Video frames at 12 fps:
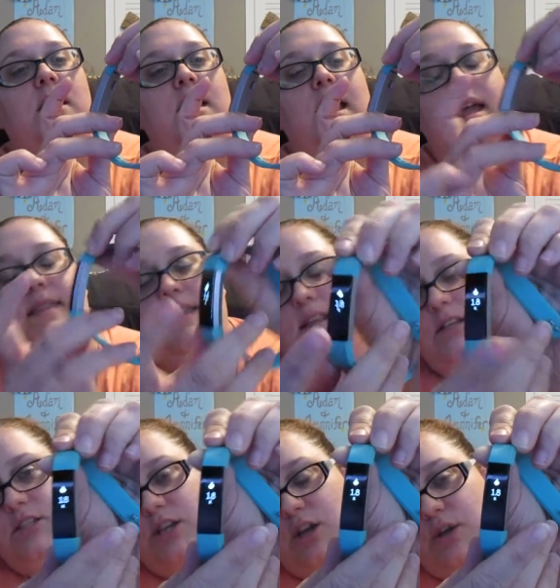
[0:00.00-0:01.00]
And then it
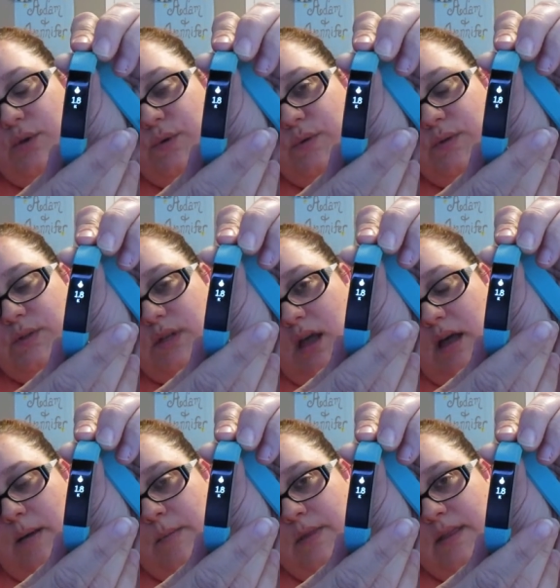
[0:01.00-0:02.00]
shows
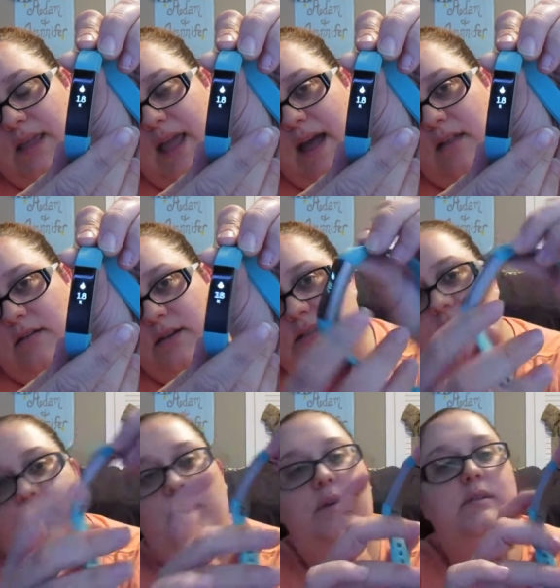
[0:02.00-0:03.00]
the calories
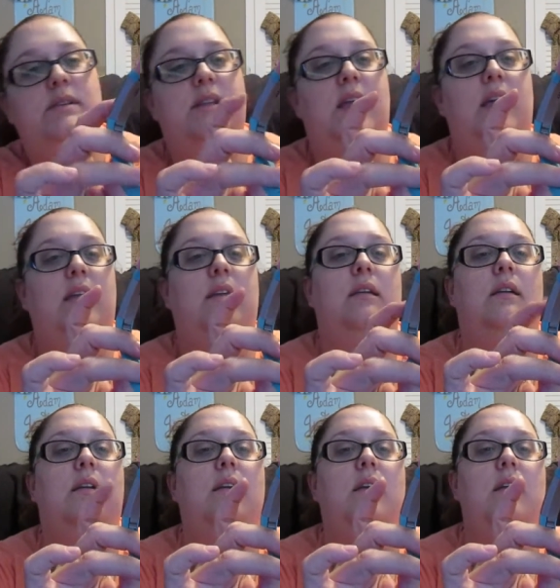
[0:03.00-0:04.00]
I've burned today.
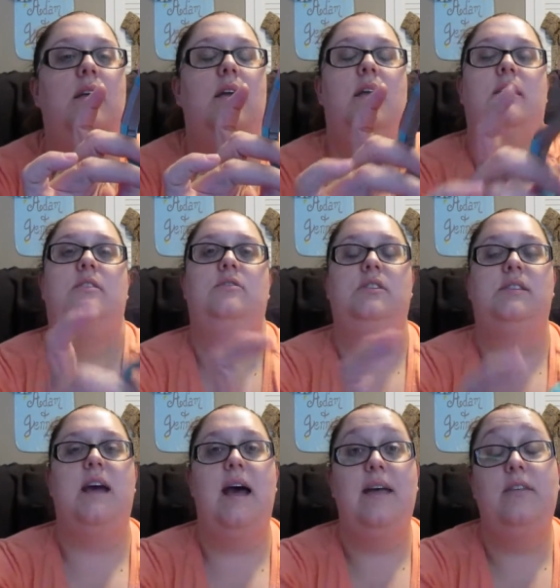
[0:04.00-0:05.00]
And you just,
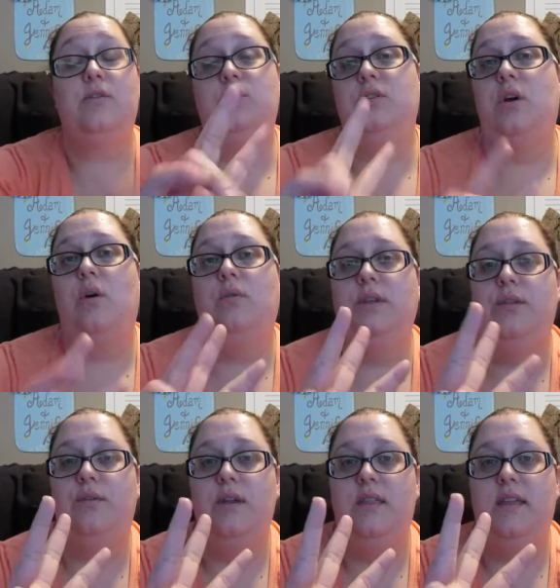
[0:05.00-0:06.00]
those are the only
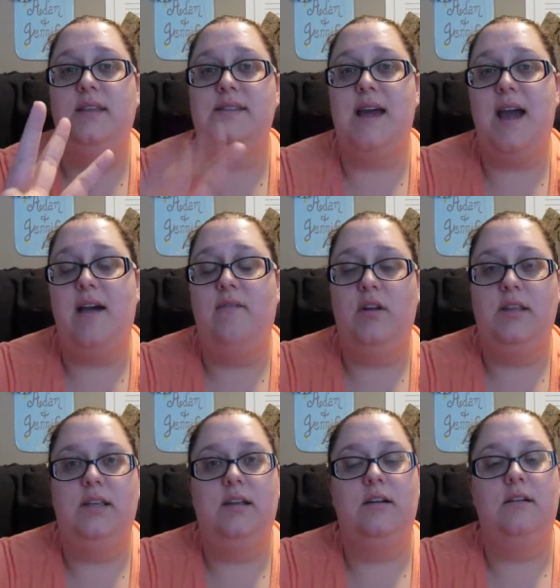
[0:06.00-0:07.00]
3 things I have on
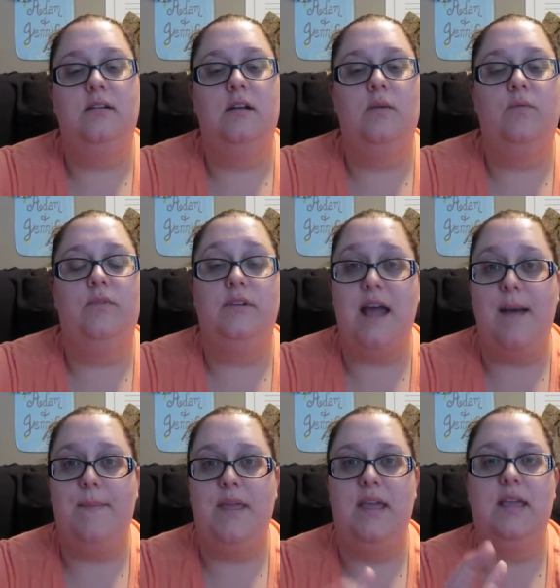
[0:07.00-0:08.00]
here for
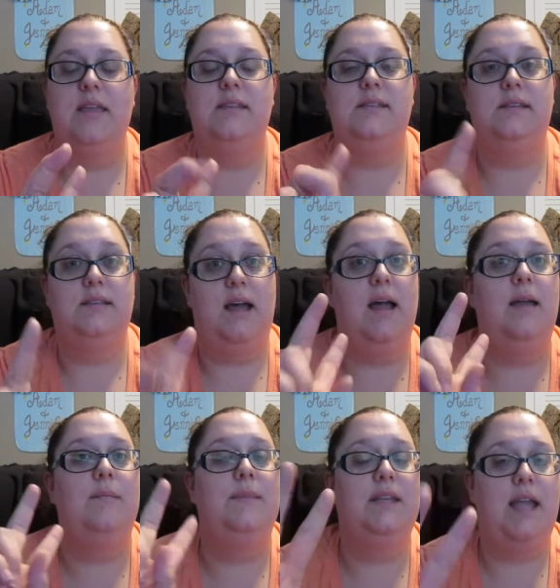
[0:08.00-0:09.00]
tapping, is the
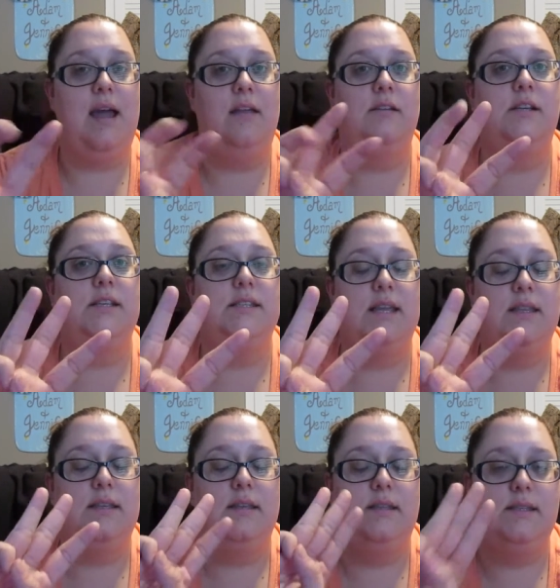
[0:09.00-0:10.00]
time, the calories,
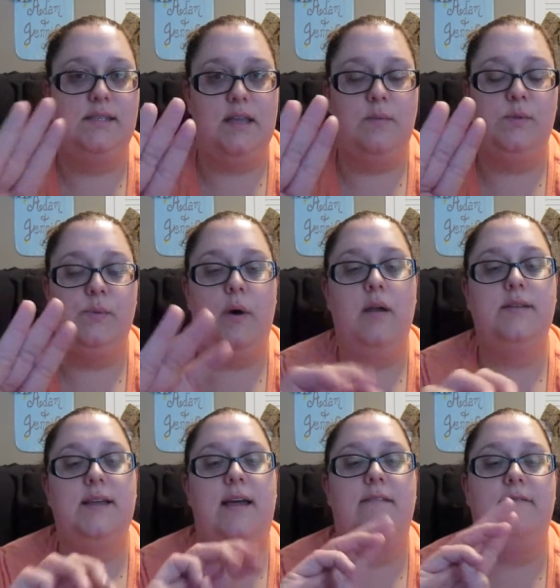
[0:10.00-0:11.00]
and the steps
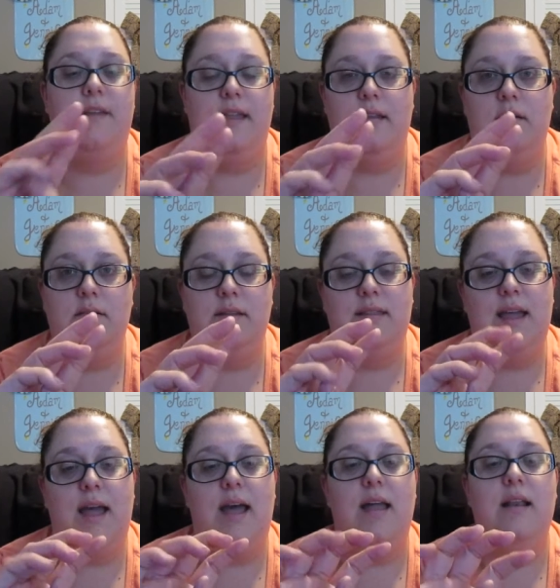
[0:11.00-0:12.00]
walked. I found
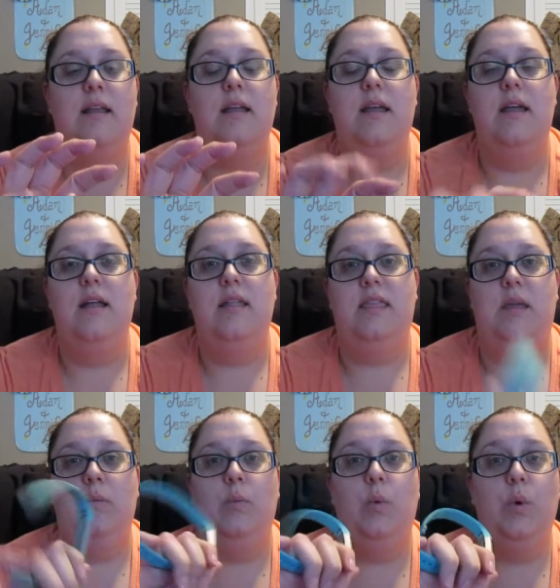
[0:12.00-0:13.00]
that
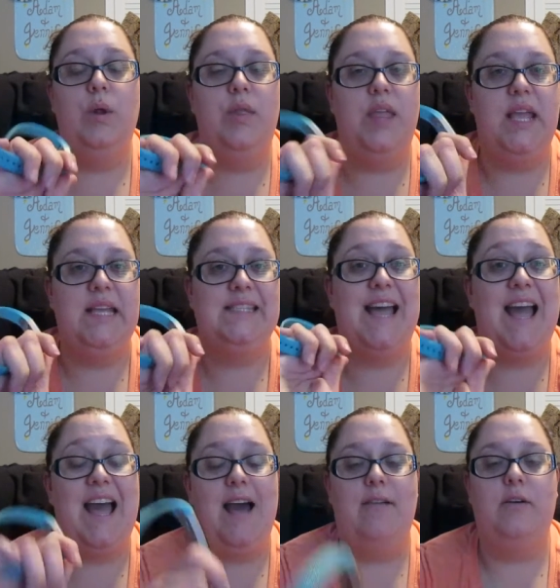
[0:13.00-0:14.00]
the more things I
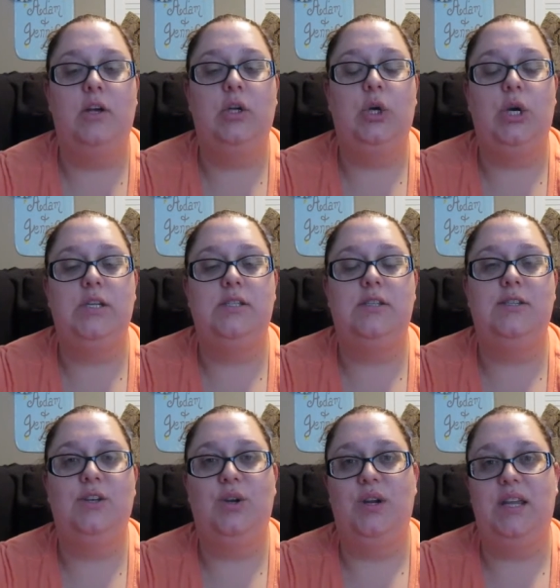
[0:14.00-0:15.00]
have across the
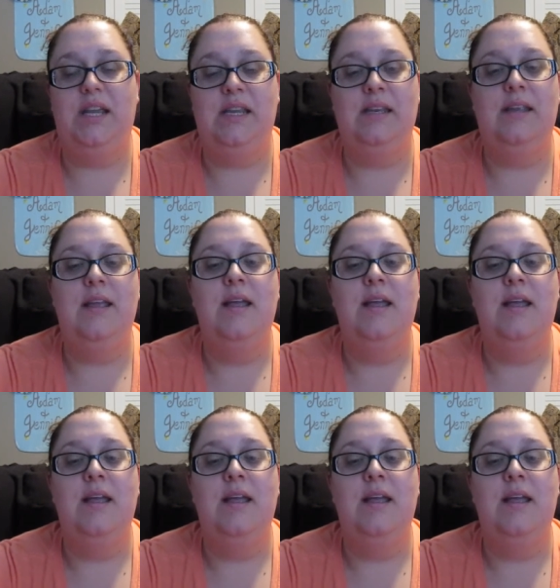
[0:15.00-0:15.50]
screen,